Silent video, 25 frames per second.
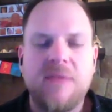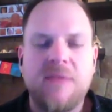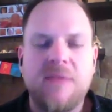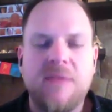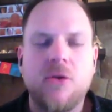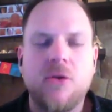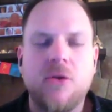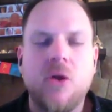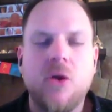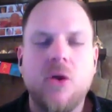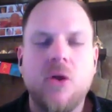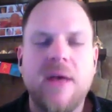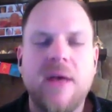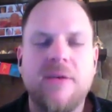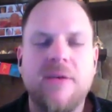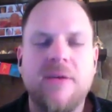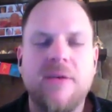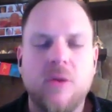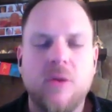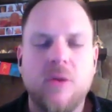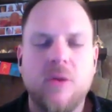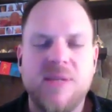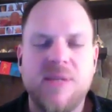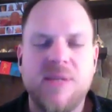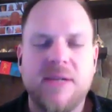if you don't have
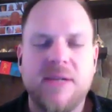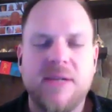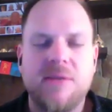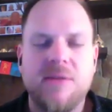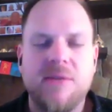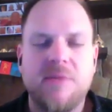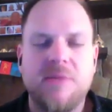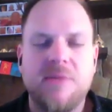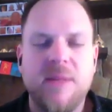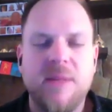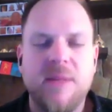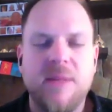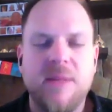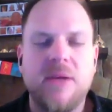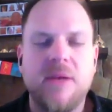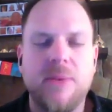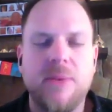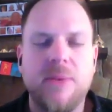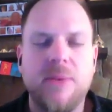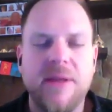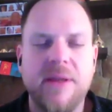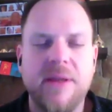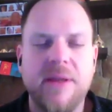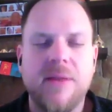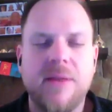an object you're familiar
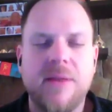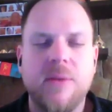with,